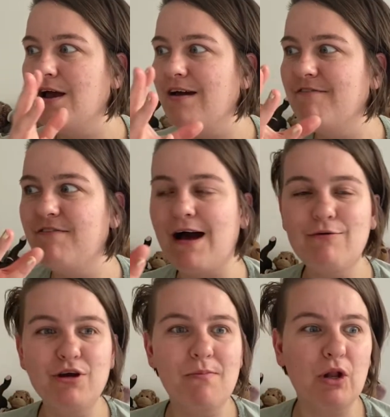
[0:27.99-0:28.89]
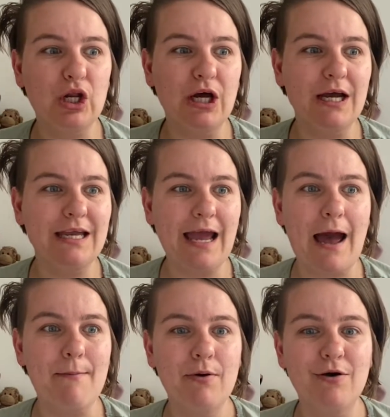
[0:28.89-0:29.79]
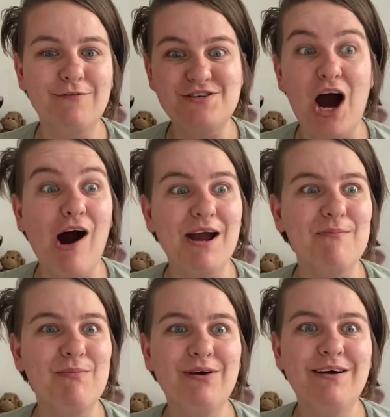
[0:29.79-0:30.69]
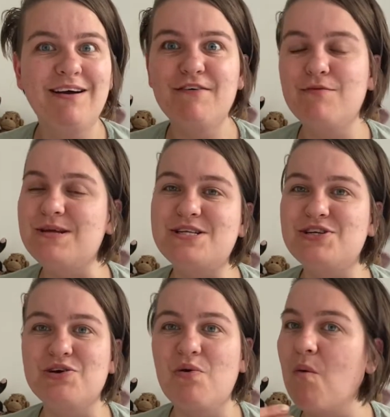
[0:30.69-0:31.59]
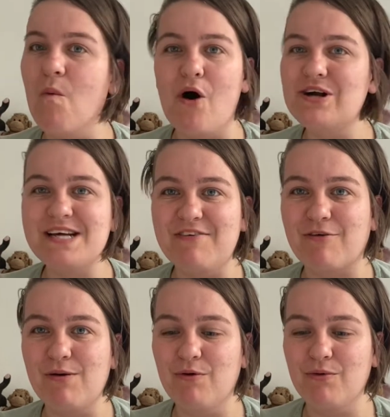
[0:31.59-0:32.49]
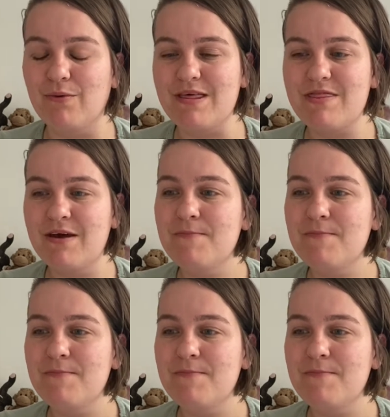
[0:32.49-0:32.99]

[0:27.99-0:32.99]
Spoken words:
valuable gap of time for me to do whatever I want with,